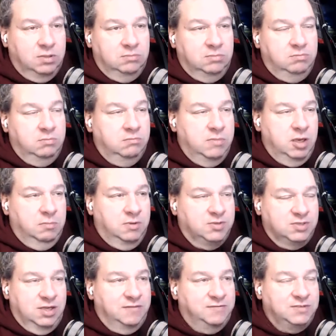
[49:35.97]
minimal
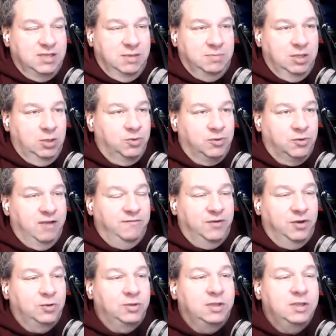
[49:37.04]
stuff. Same thing with her
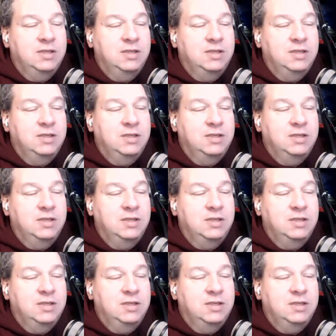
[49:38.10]
iPhone.